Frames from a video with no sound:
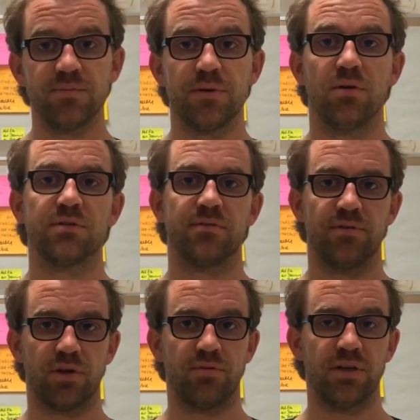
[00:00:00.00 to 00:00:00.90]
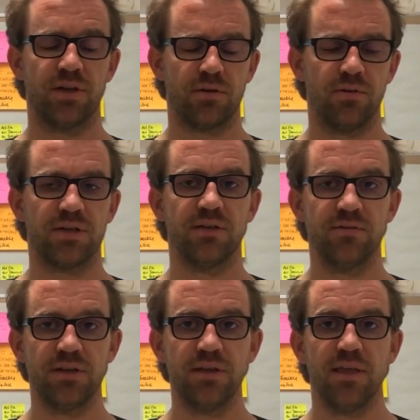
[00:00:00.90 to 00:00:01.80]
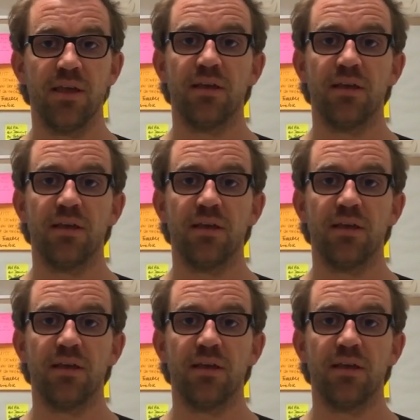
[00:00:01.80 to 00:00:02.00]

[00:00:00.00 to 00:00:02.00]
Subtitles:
but also for our creativity.